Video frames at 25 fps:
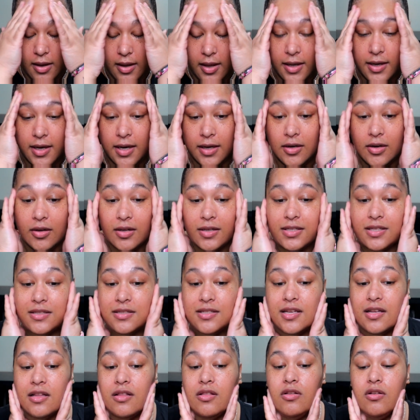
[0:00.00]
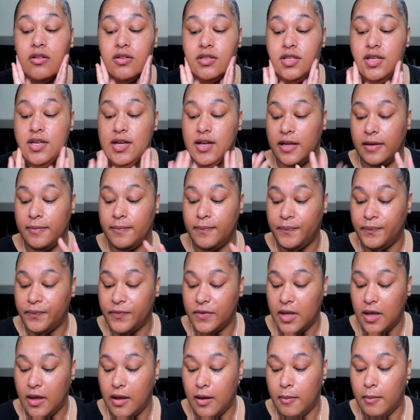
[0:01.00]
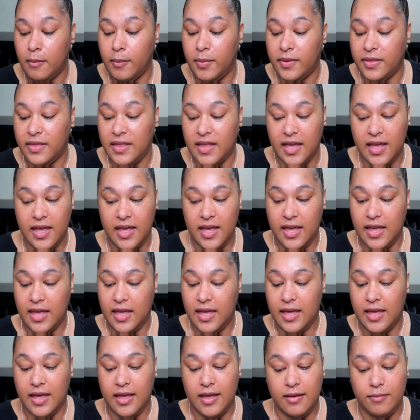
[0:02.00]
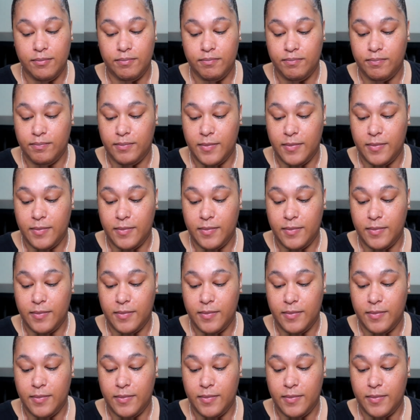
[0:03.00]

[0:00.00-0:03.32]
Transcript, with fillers: And I know that sounds like a long time, but they